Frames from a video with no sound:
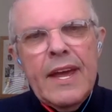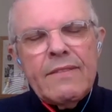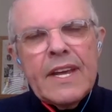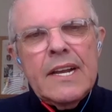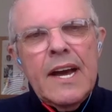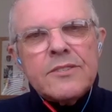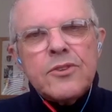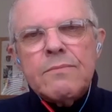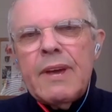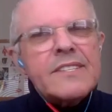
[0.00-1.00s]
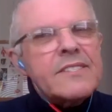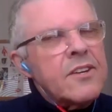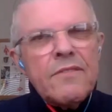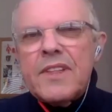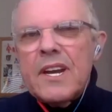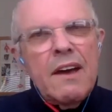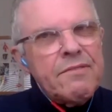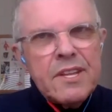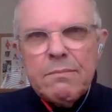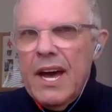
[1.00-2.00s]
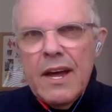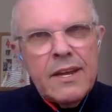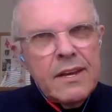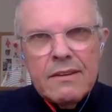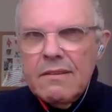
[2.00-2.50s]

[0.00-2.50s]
in the classroom, it's not the life of the party.